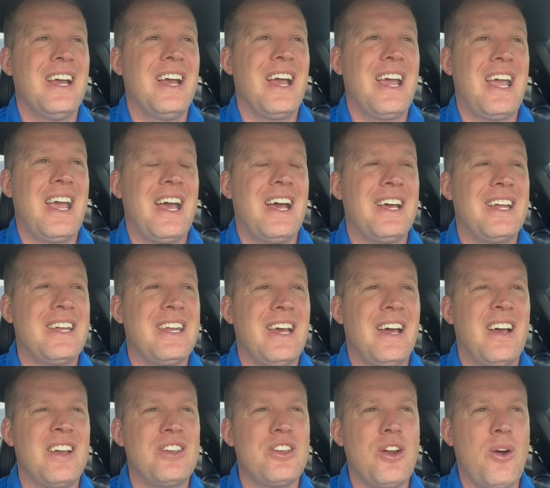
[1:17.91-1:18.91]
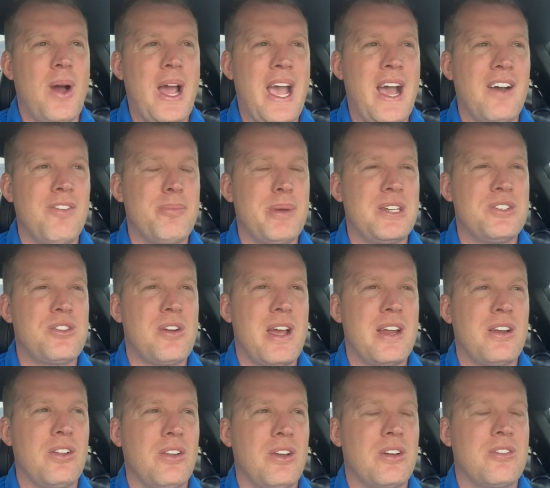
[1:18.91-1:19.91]
And, uh, you know, I have been
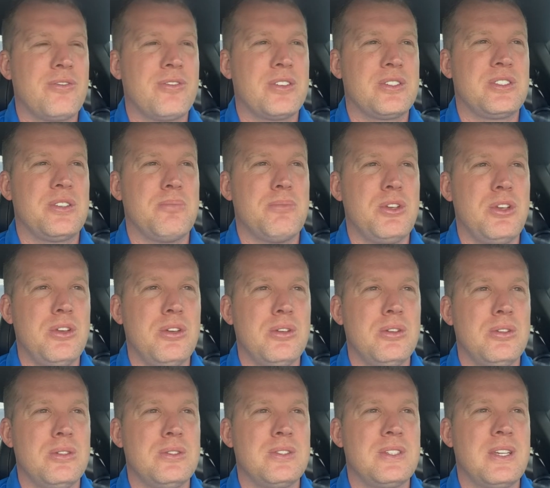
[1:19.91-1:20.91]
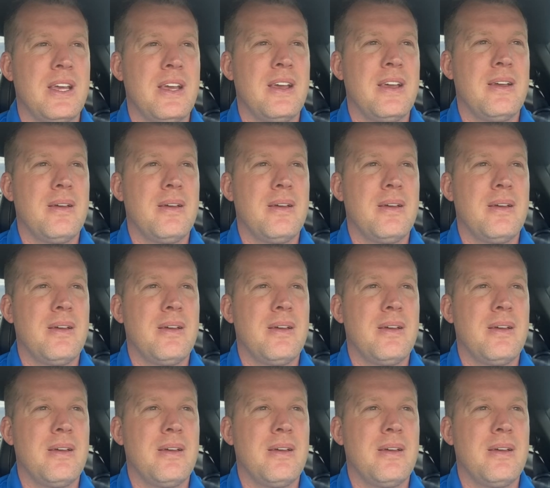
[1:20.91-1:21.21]
trying to look for some used